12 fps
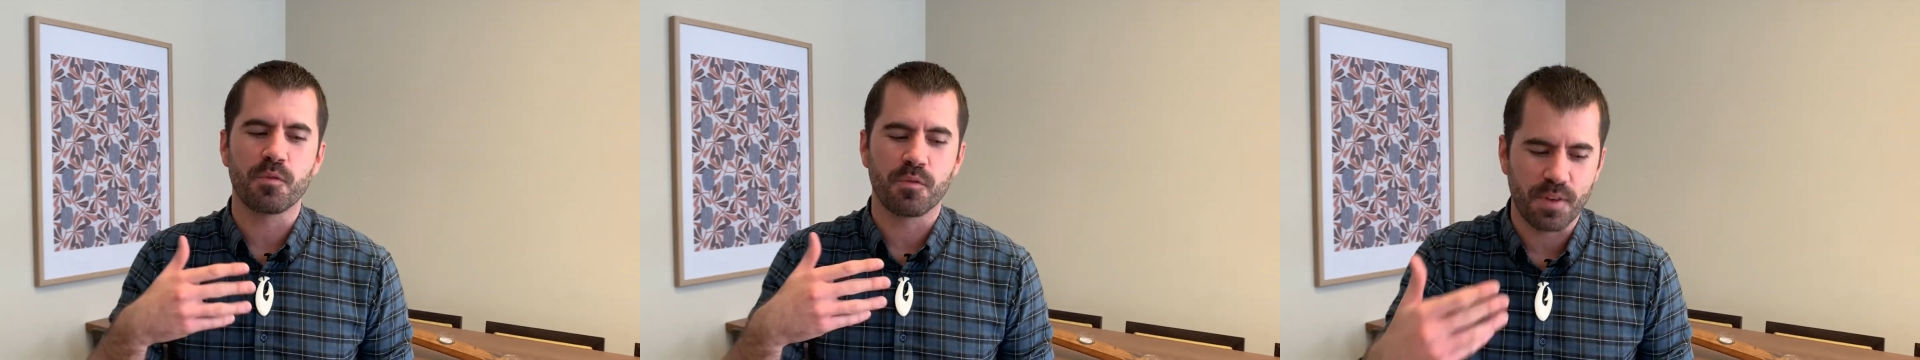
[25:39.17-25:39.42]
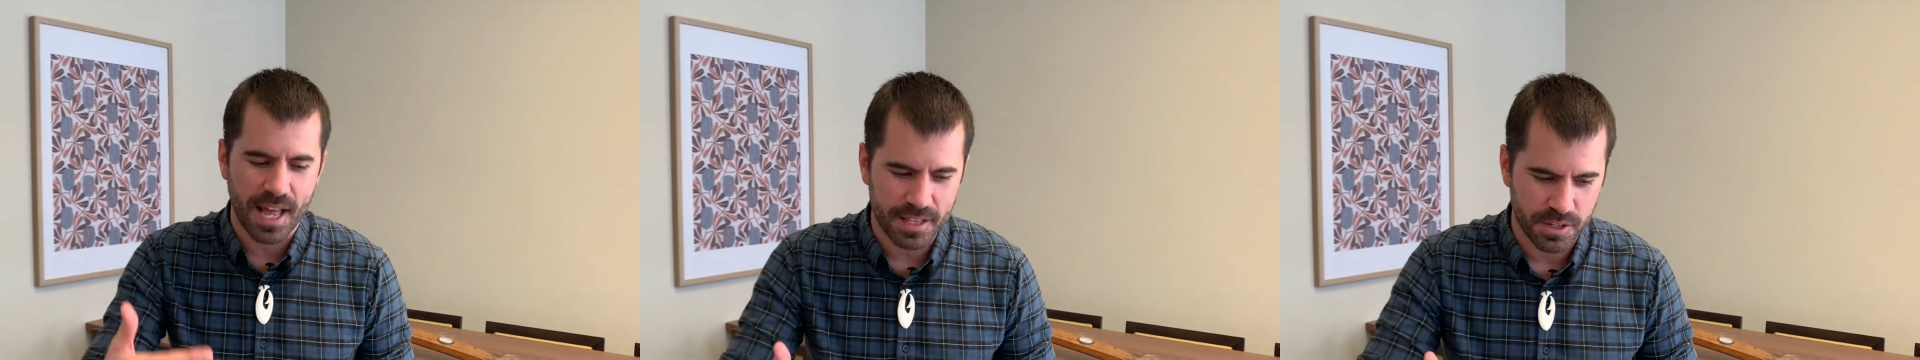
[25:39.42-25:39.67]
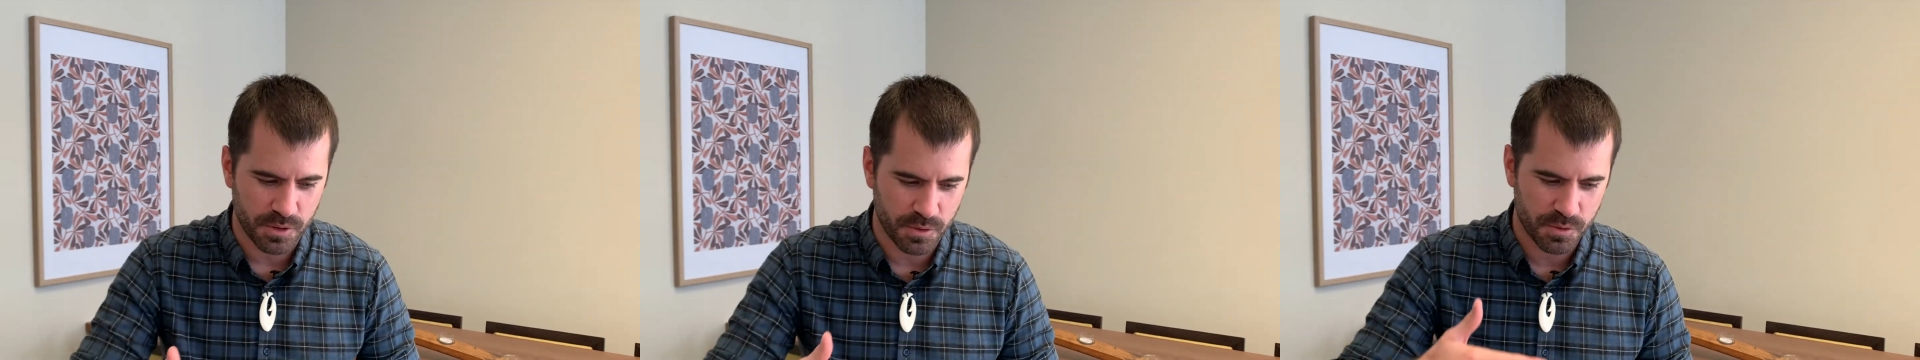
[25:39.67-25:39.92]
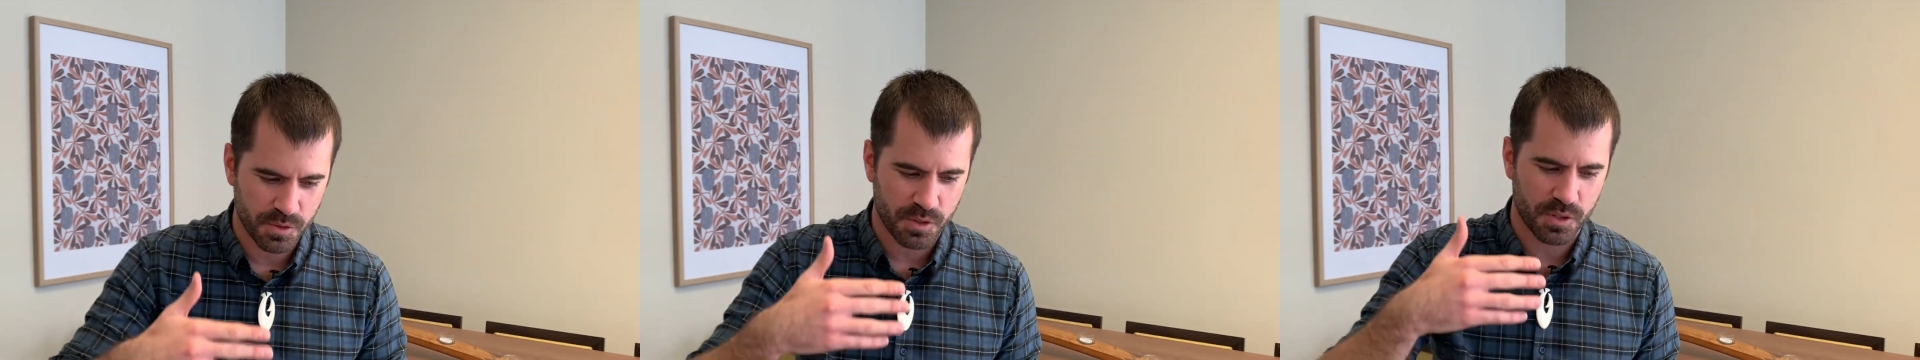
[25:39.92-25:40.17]

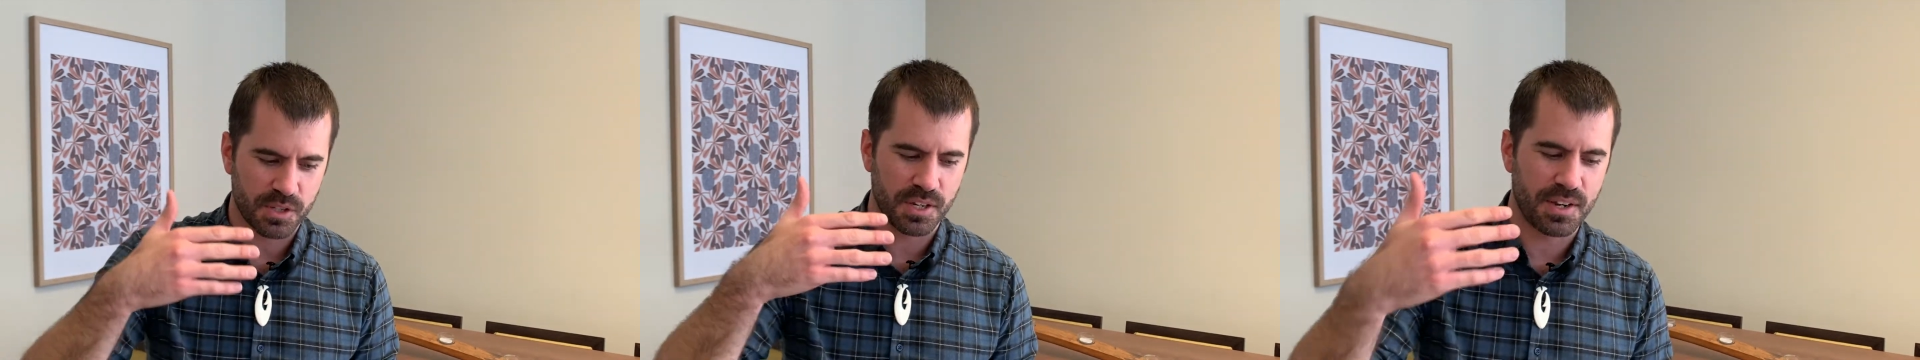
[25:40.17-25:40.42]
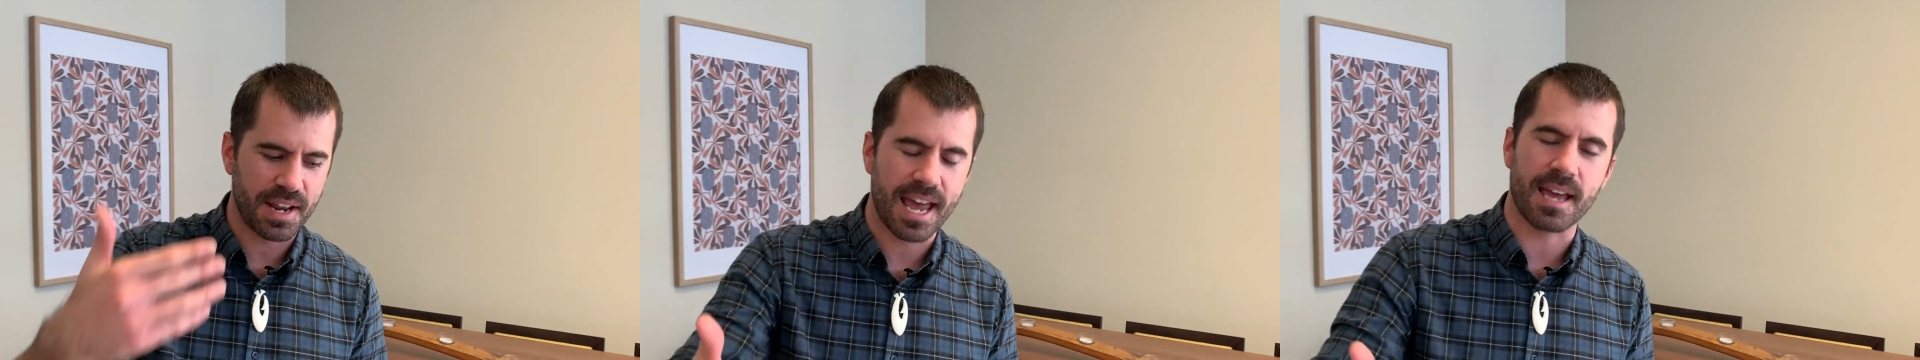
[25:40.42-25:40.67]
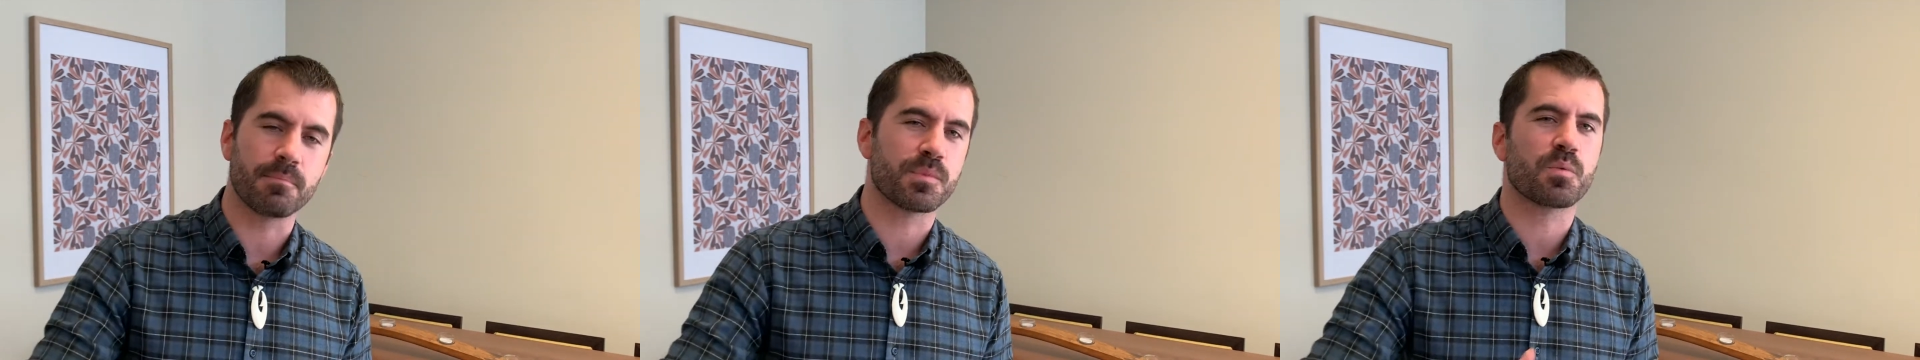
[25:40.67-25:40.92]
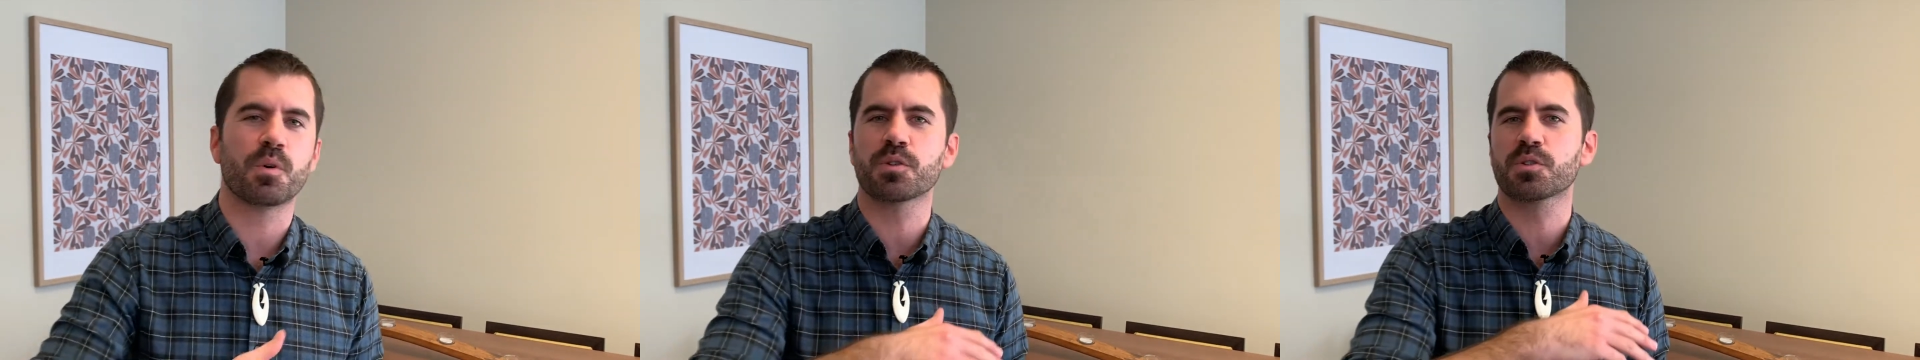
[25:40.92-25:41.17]
values to names
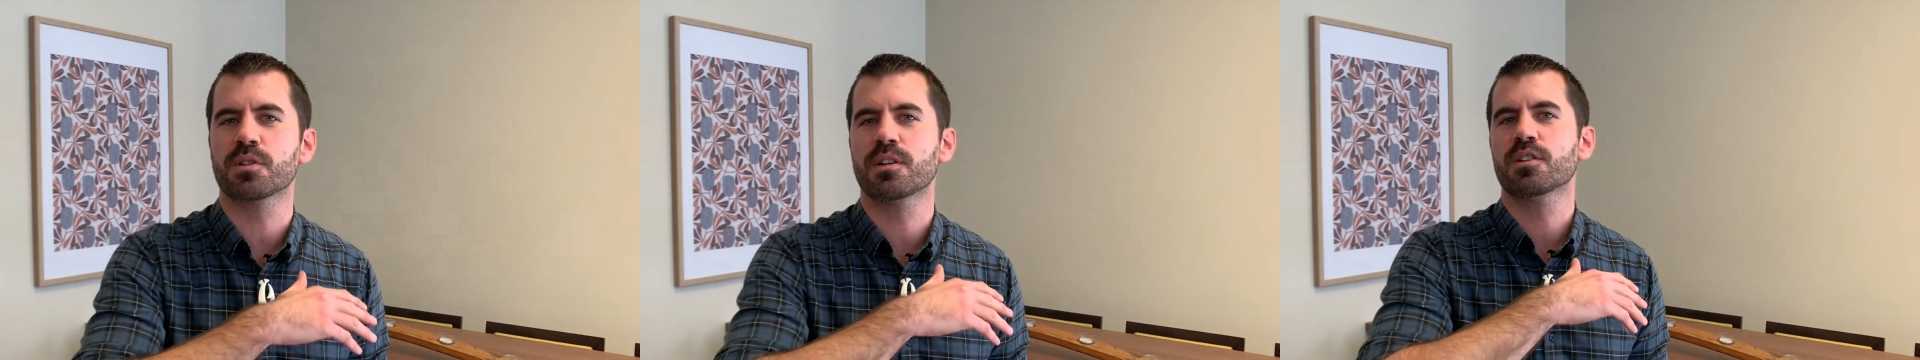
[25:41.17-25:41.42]
was